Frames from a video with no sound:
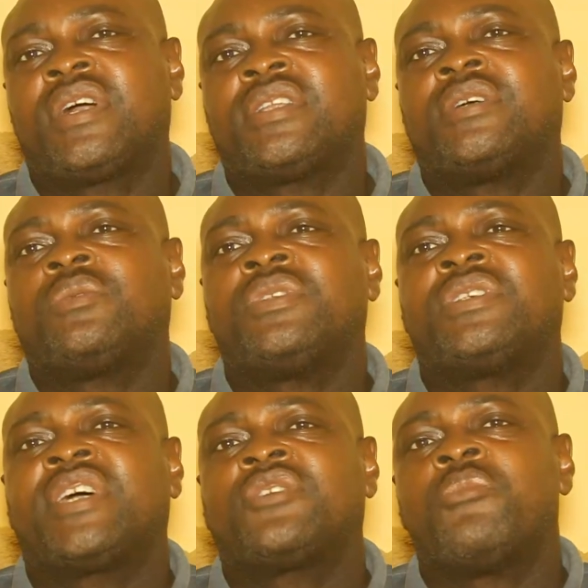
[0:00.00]
and then we
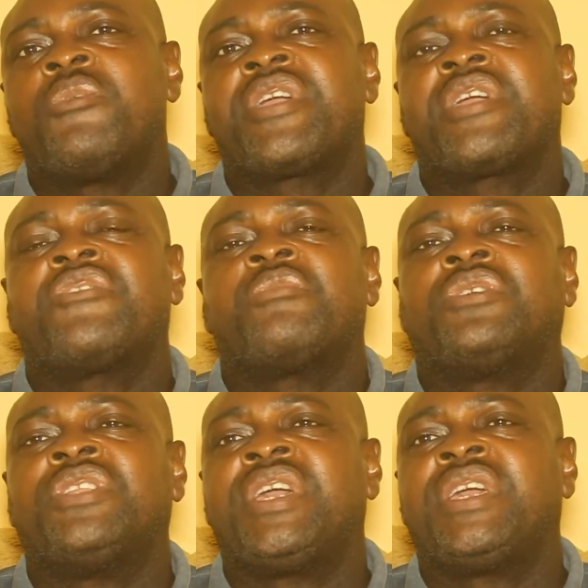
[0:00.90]
decided to bring
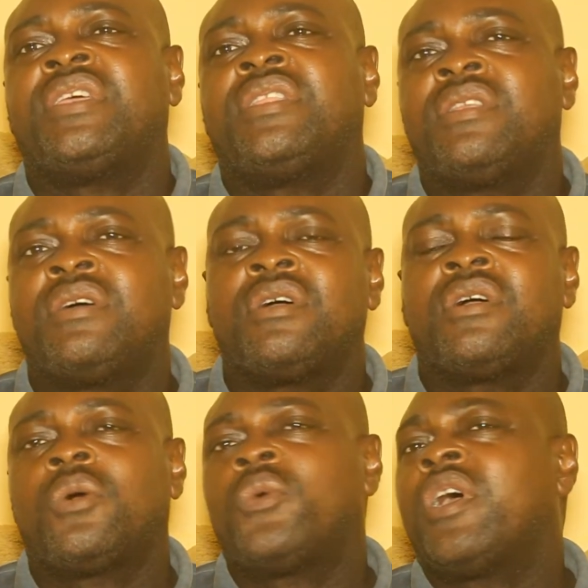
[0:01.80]
everybody in.
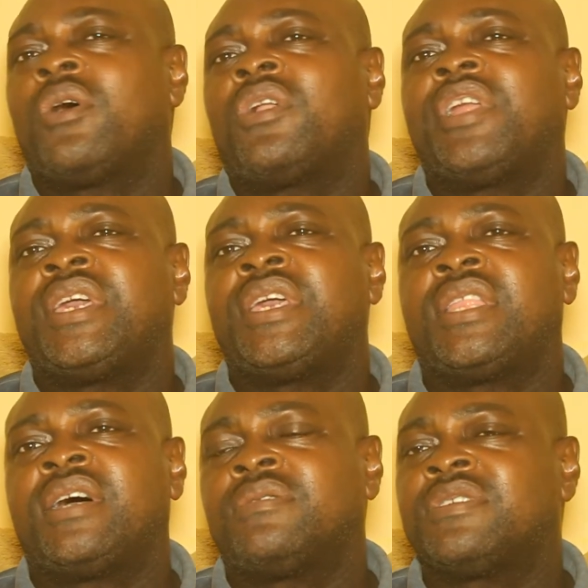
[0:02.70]
We're all in.
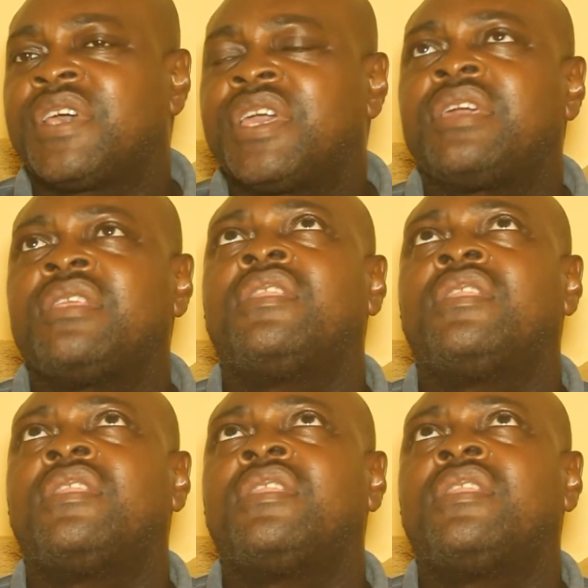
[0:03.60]
I was in.